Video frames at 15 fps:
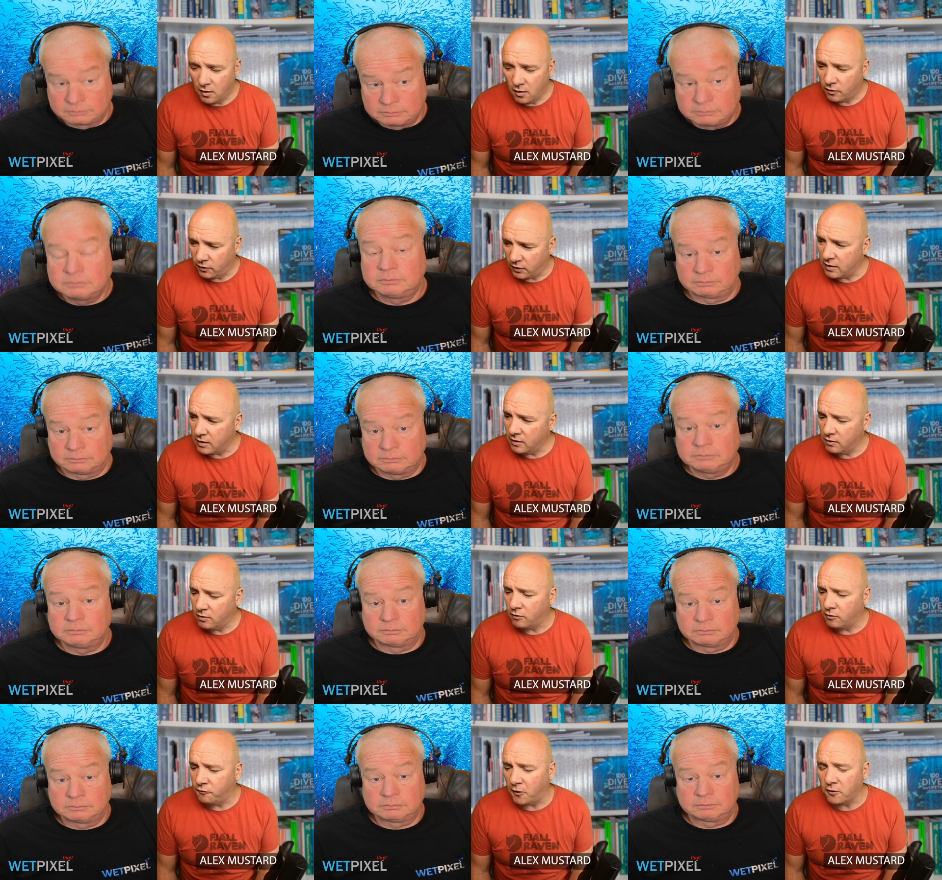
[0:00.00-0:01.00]
Speaker 1: the,
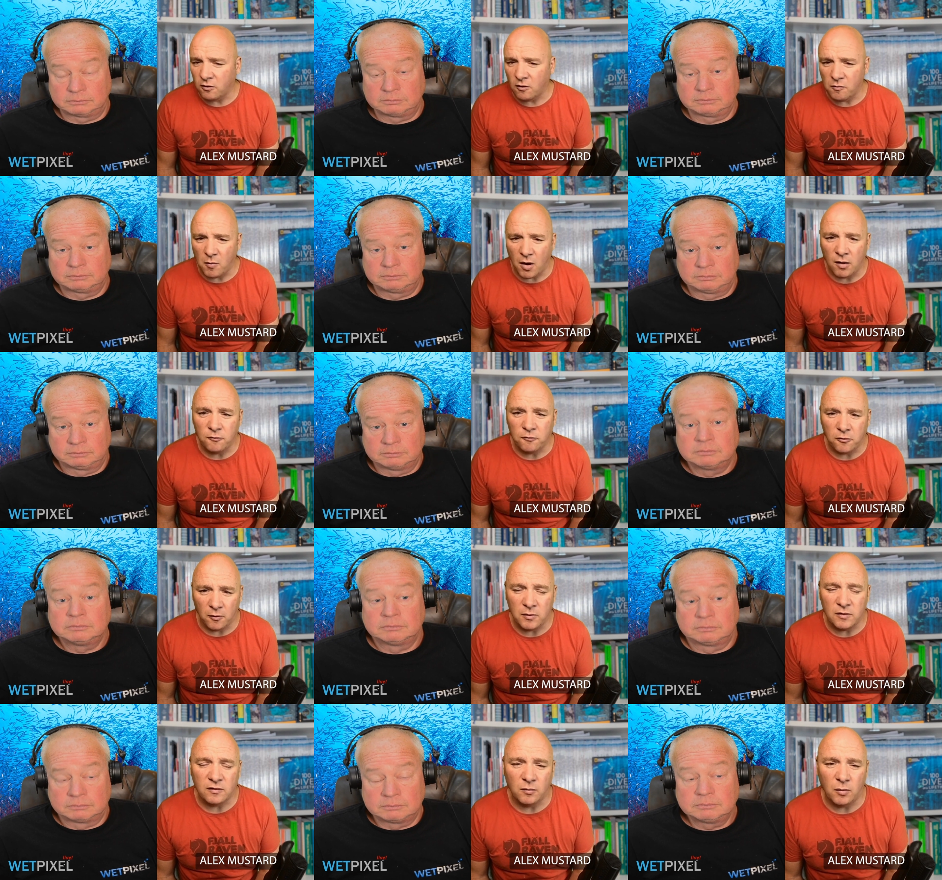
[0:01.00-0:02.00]
the photo of mine
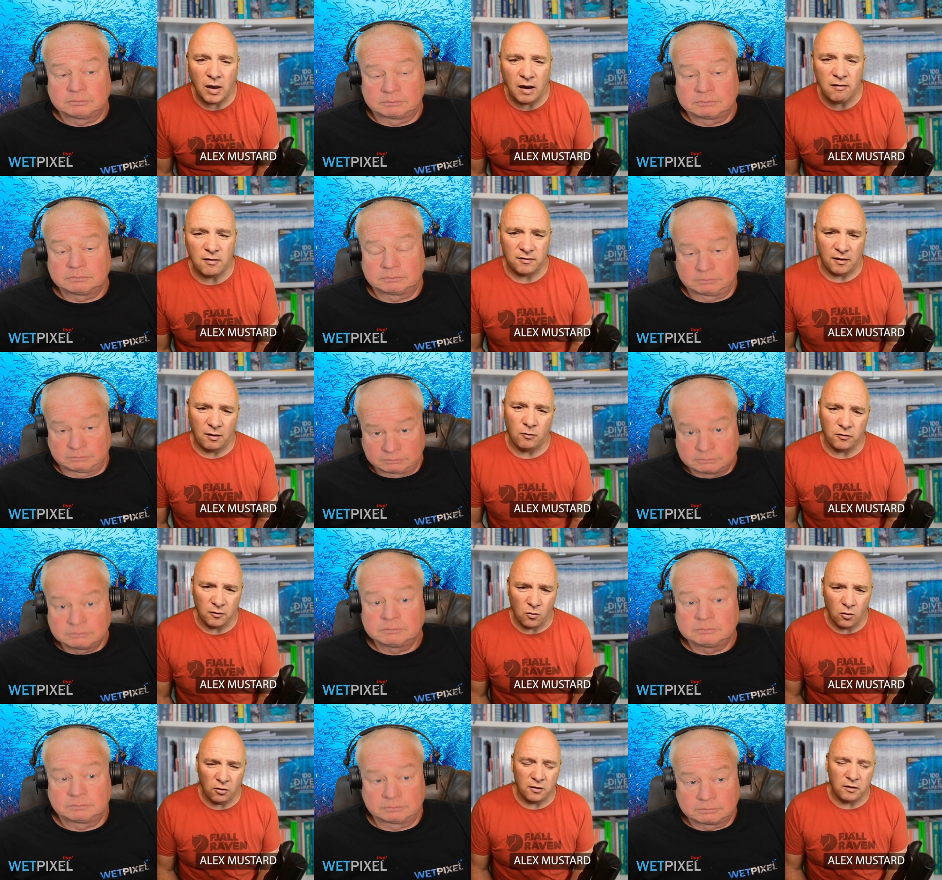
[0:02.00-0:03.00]
from Isla Mujeres that was
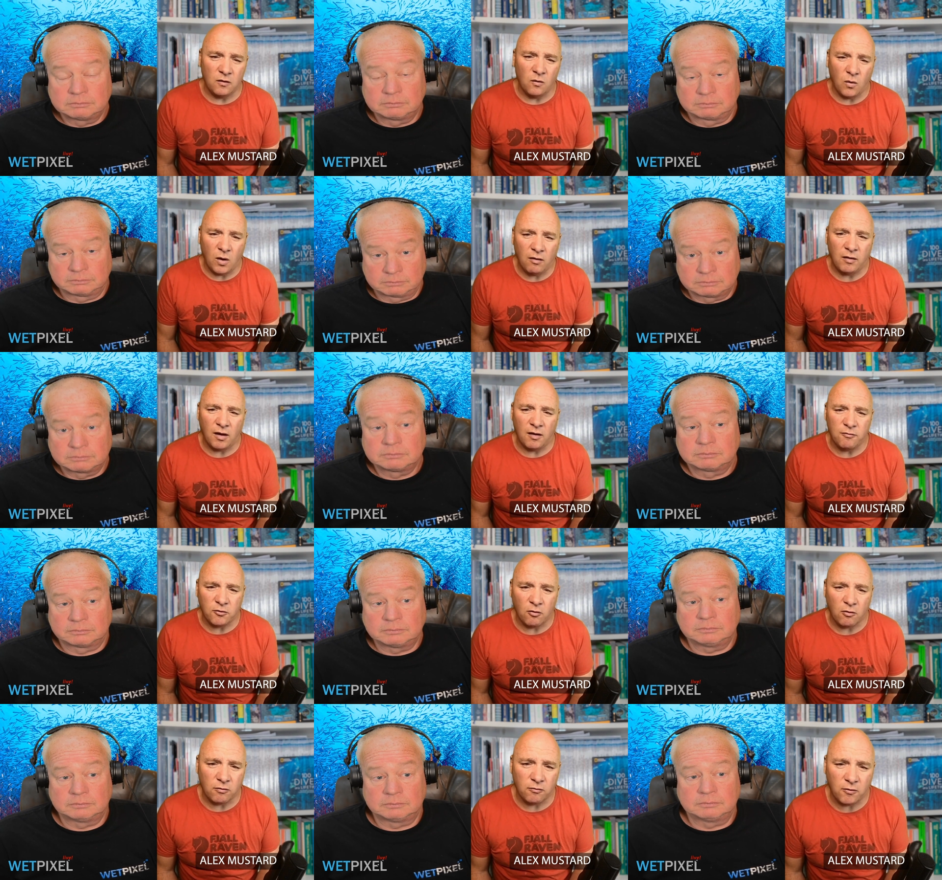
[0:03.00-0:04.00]
awarded in the wildlife
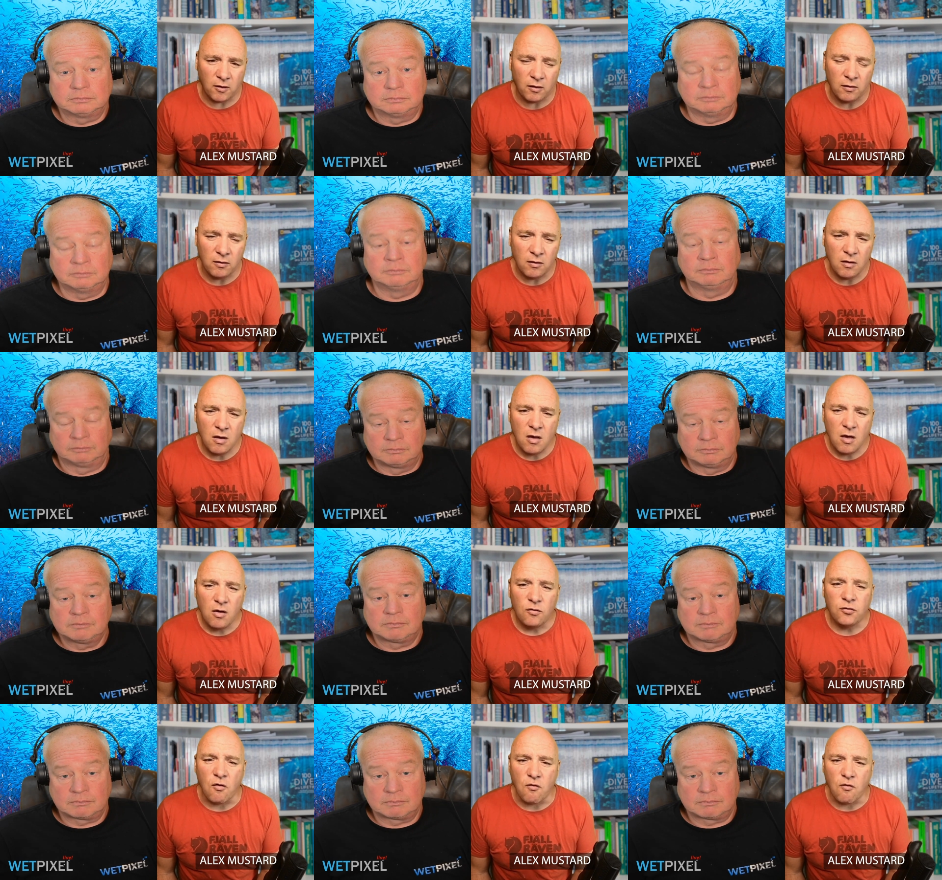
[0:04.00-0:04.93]
photographer, mm.